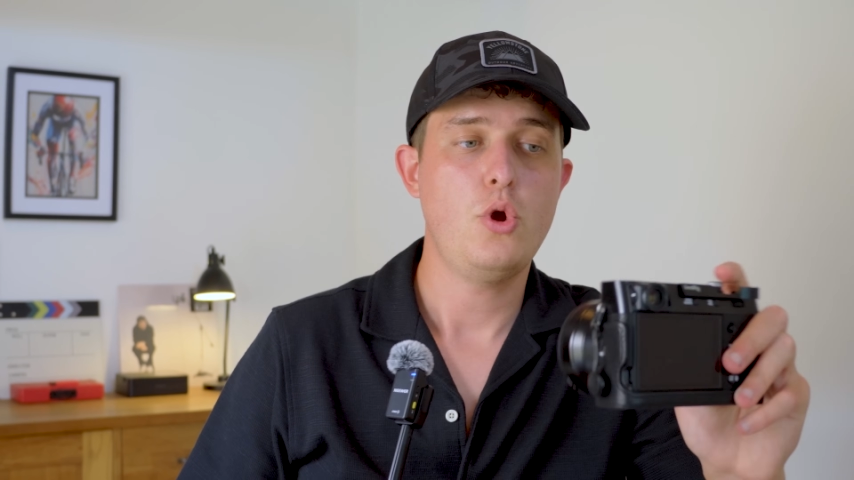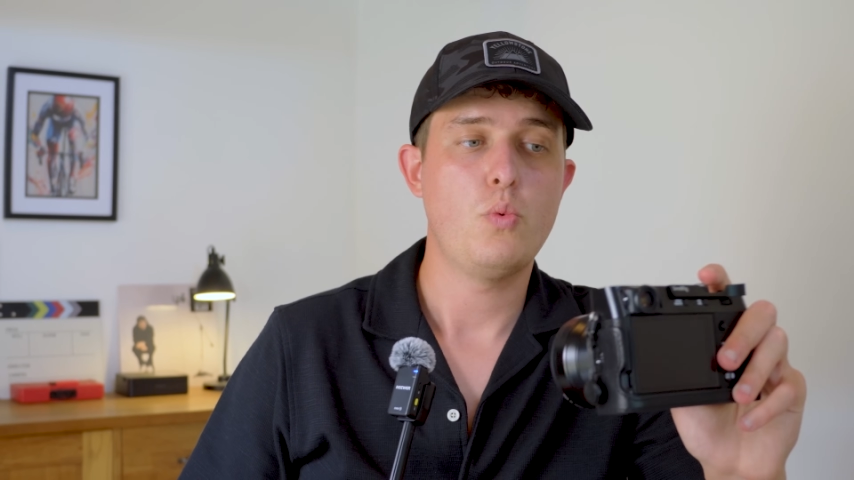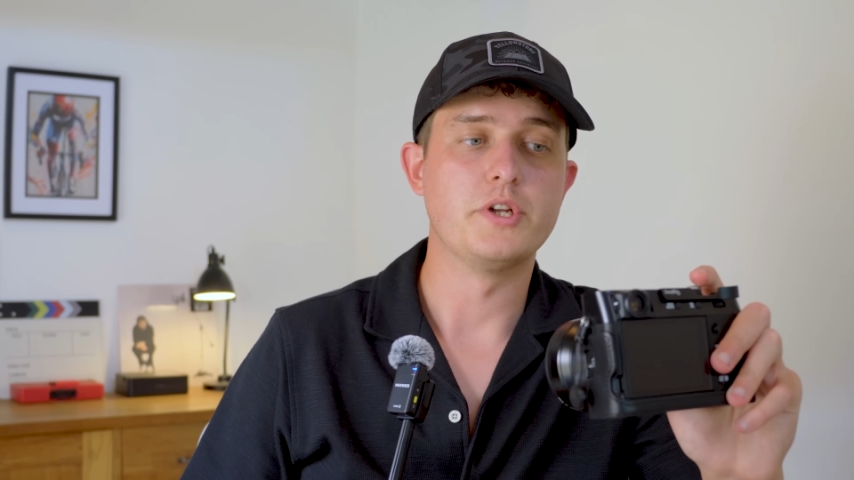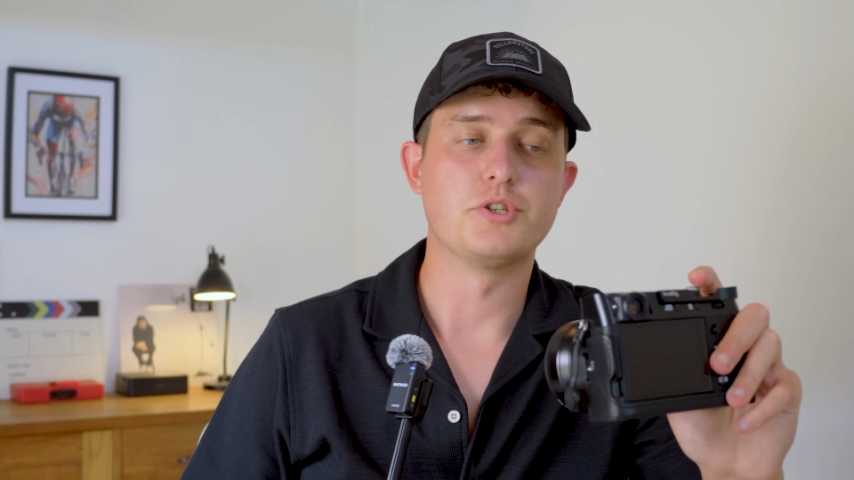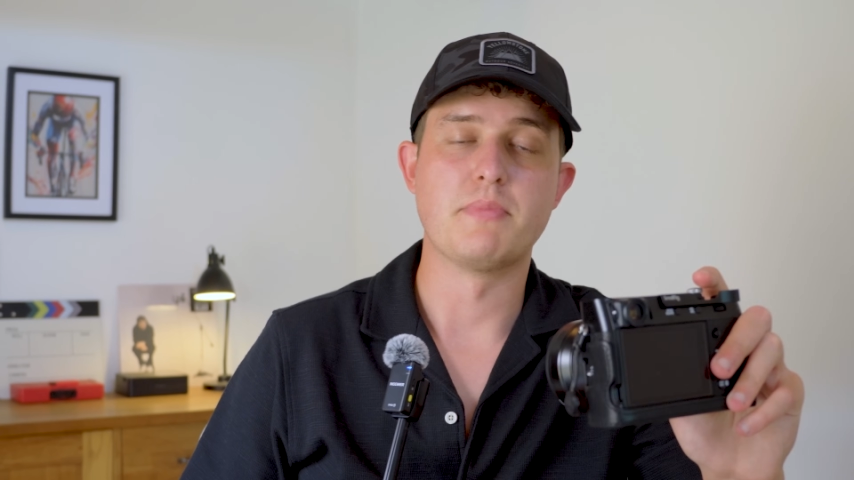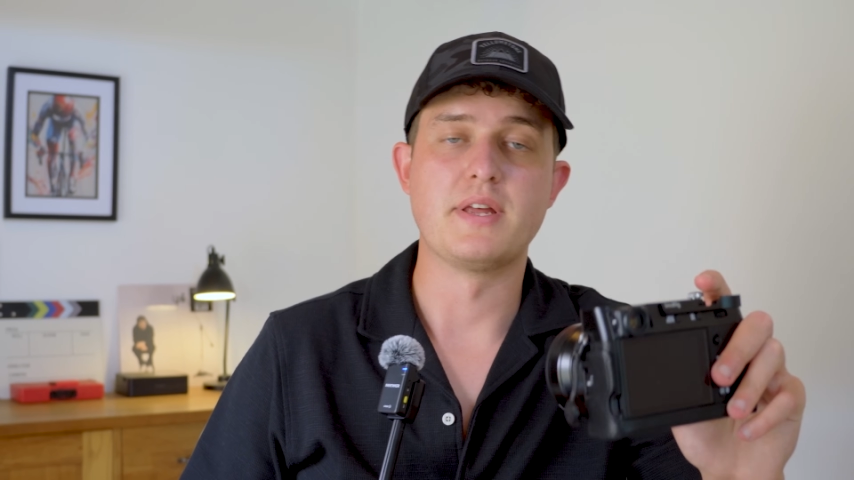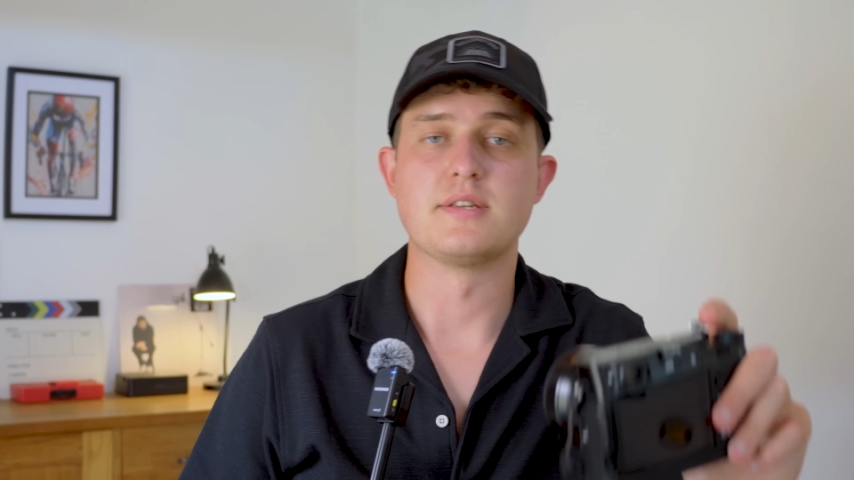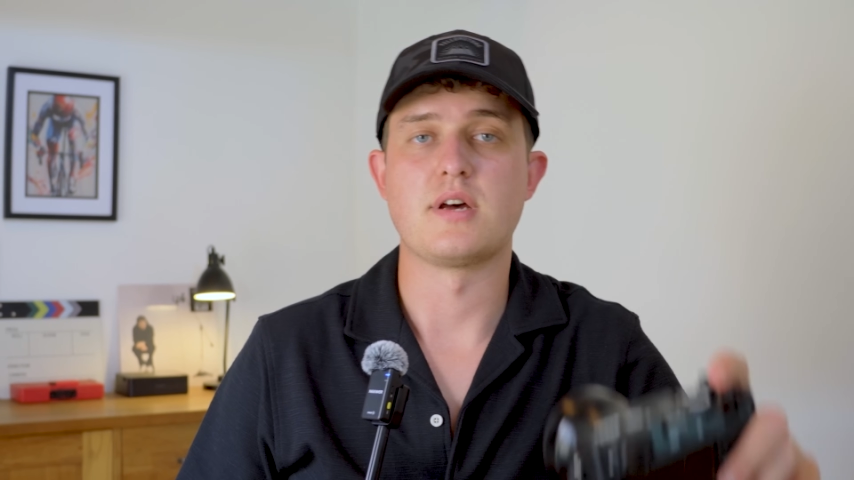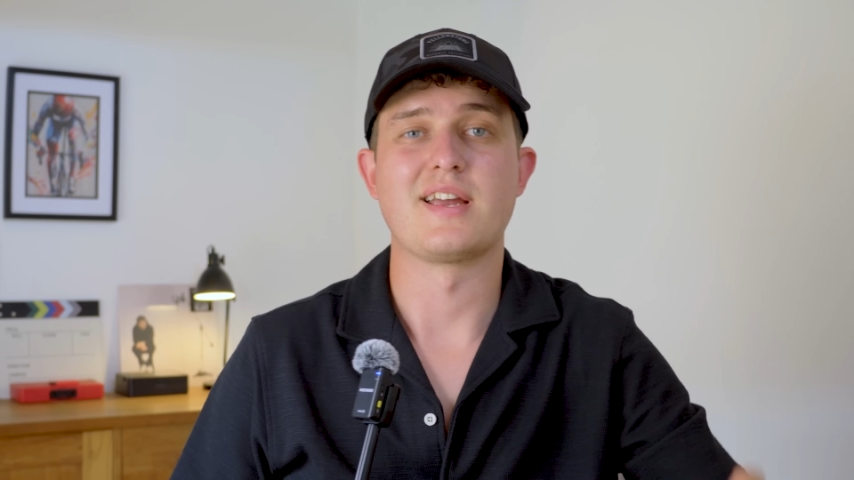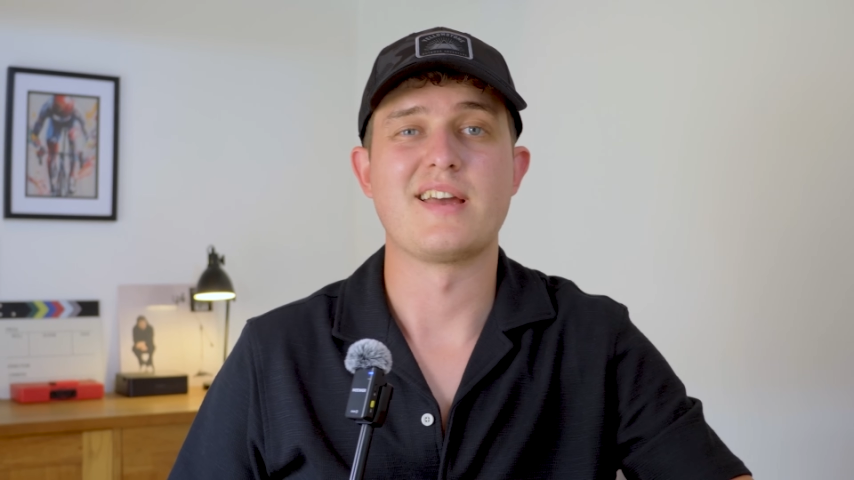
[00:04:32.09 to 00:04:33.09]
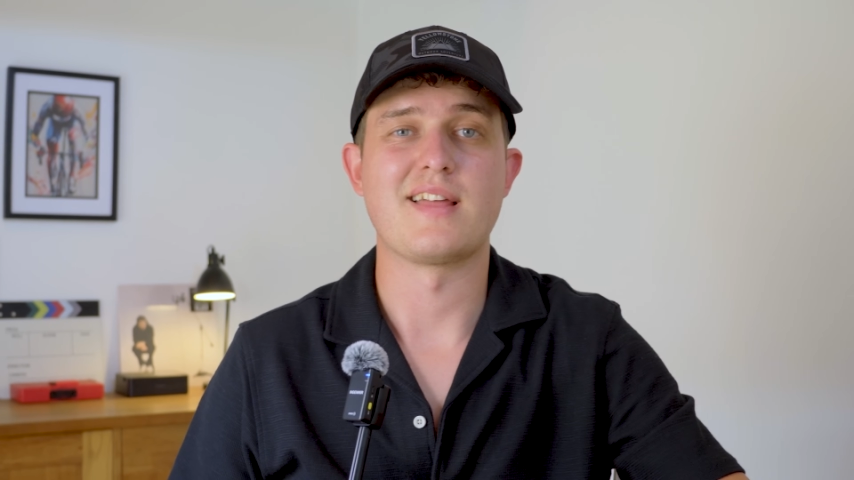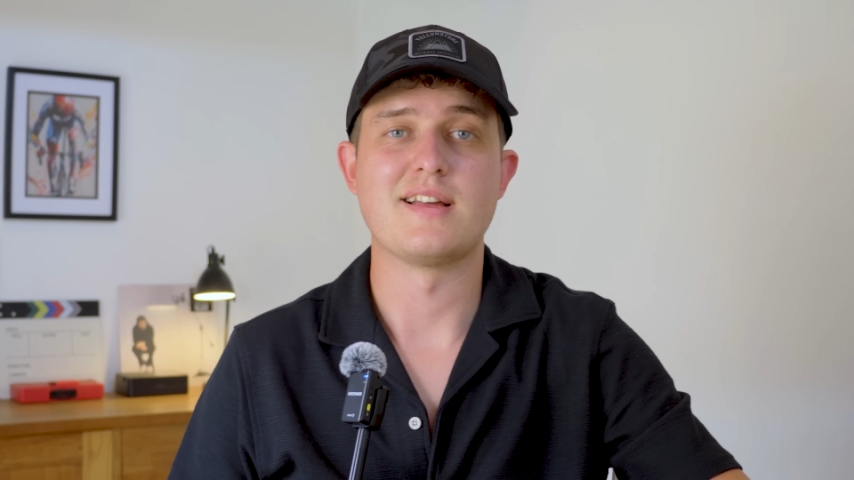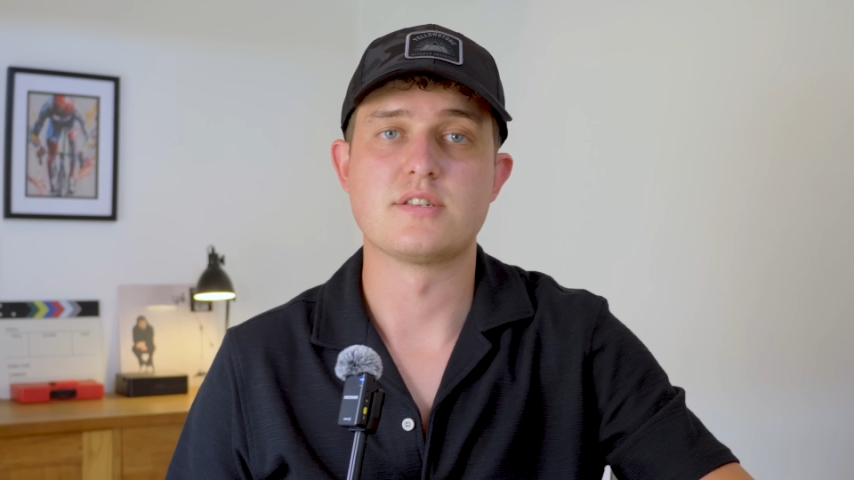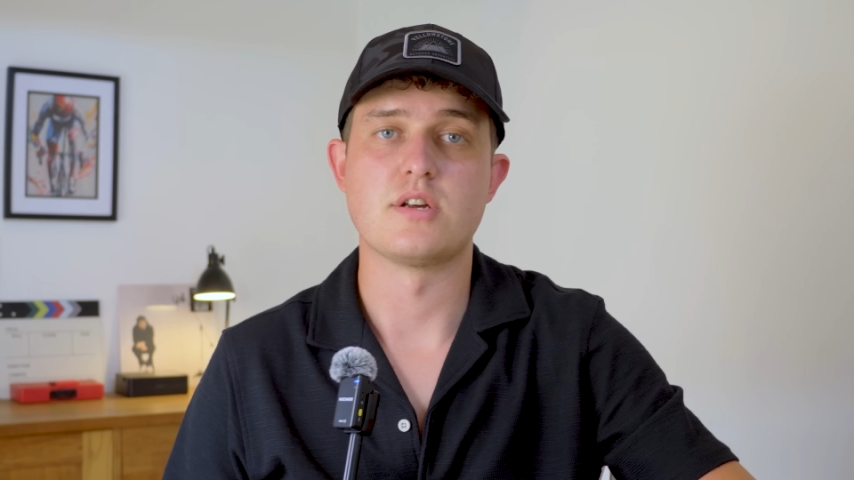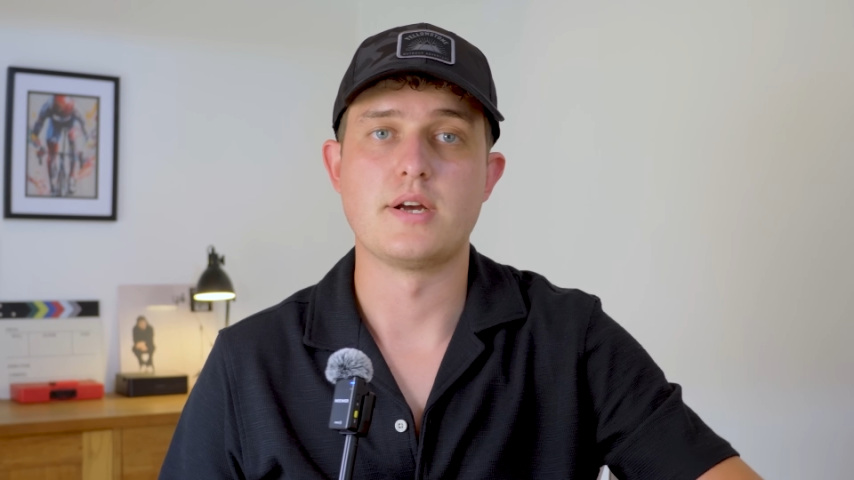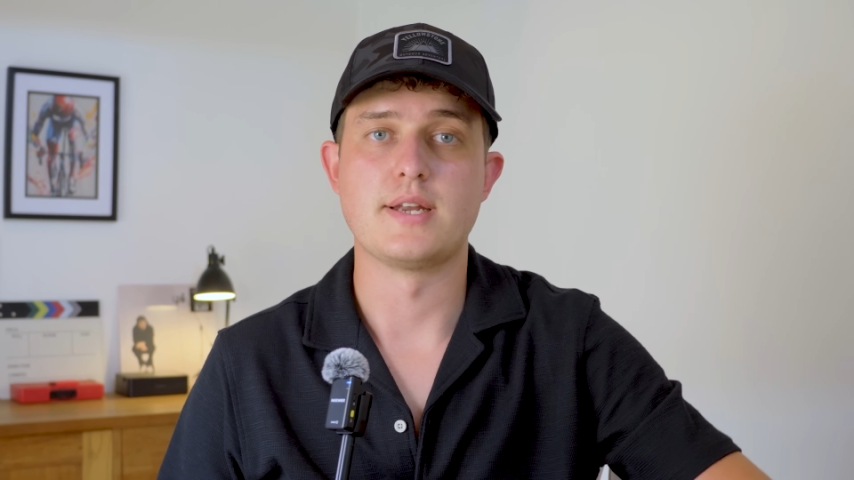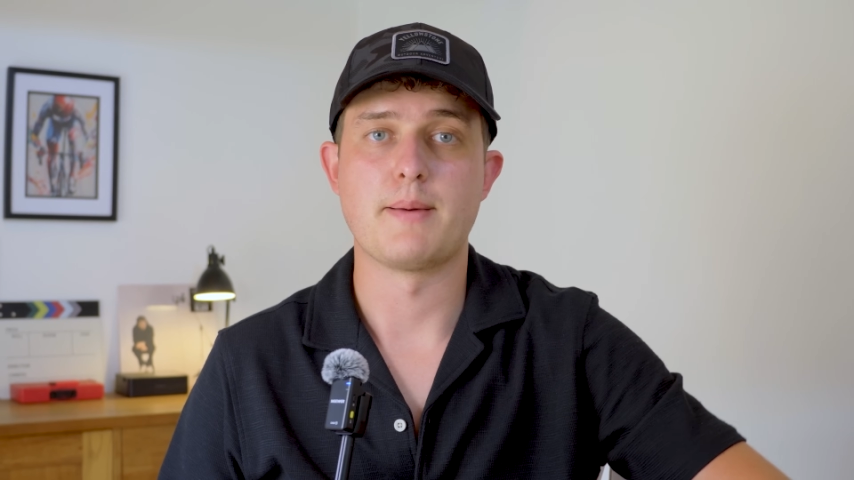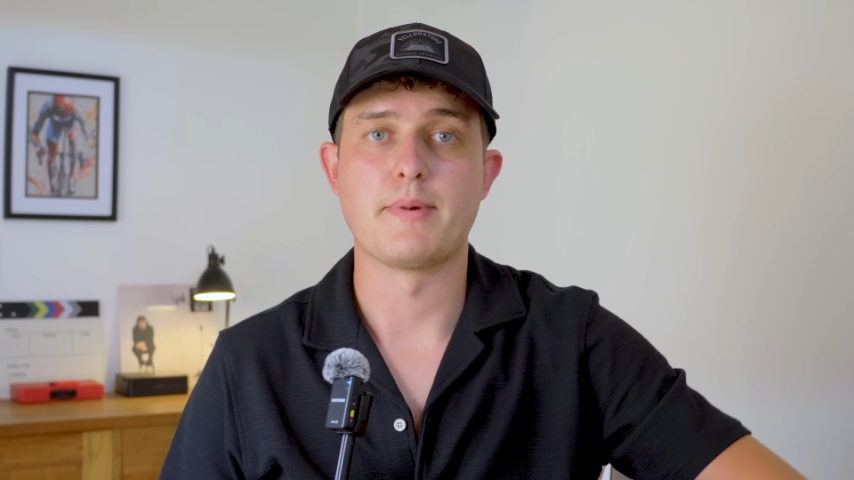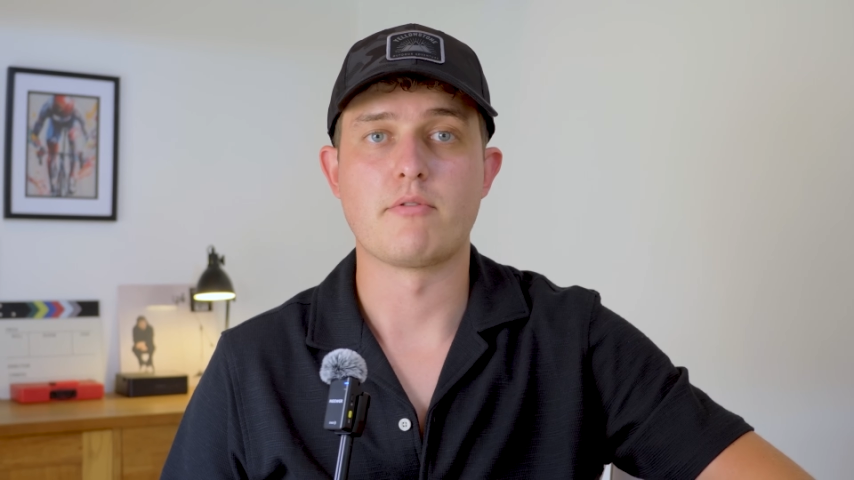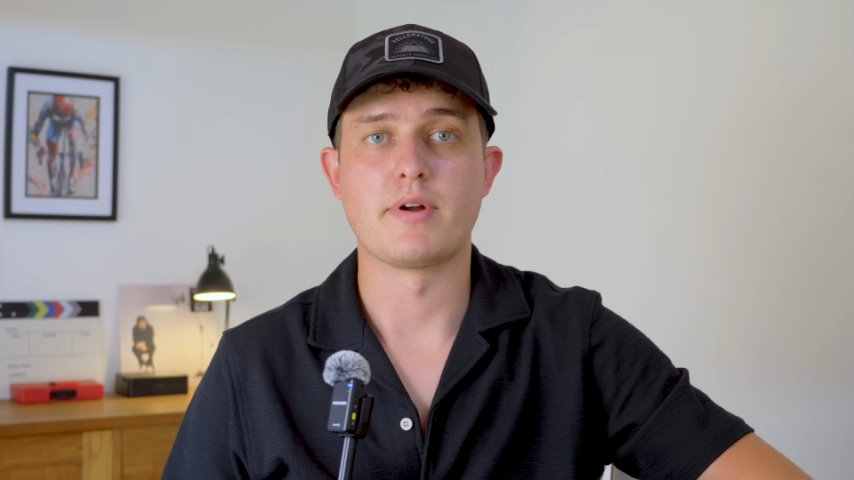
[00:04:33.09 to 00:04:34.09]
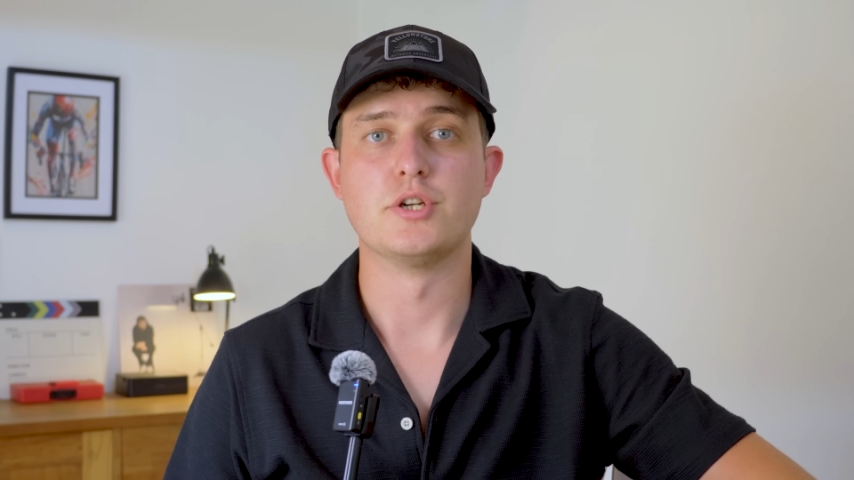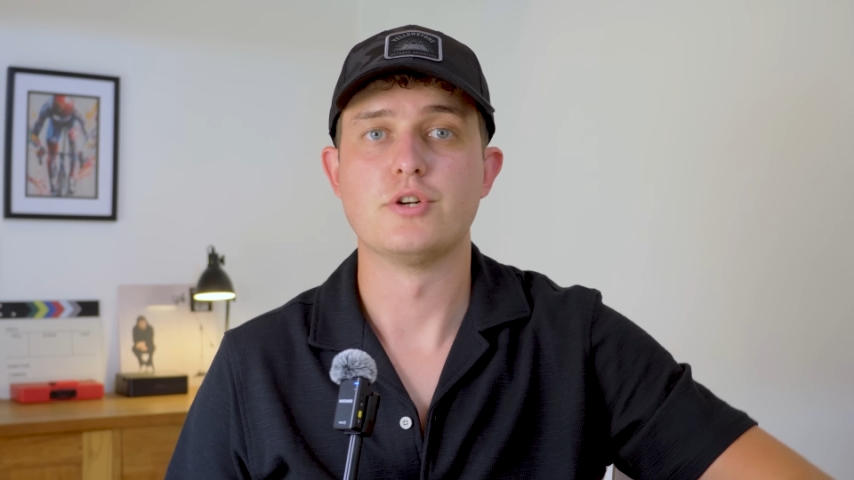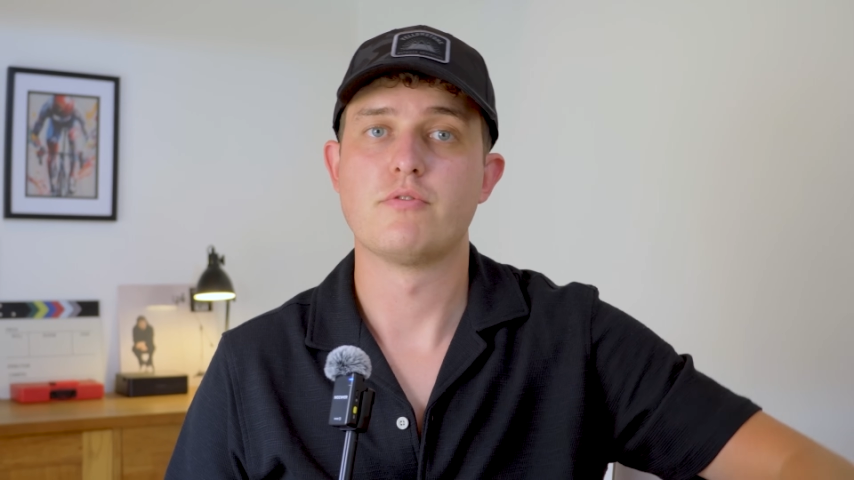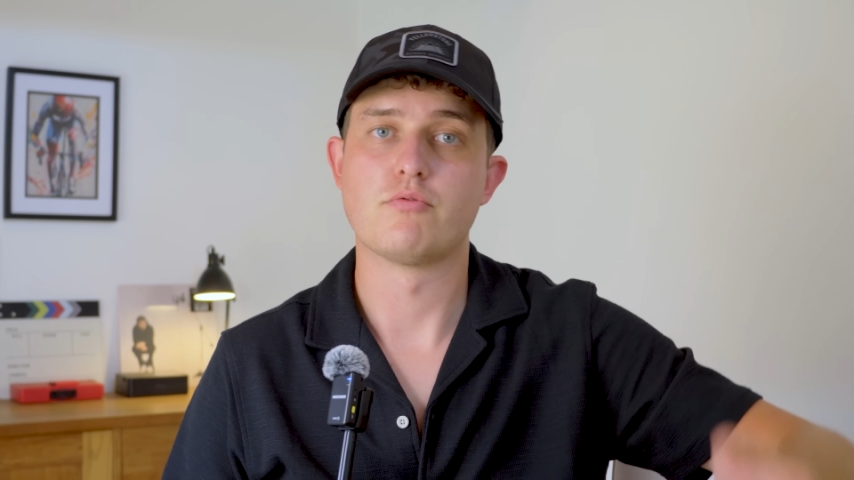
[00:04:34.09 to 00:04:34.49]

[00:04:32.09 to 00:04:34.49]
which means I get that dynamic range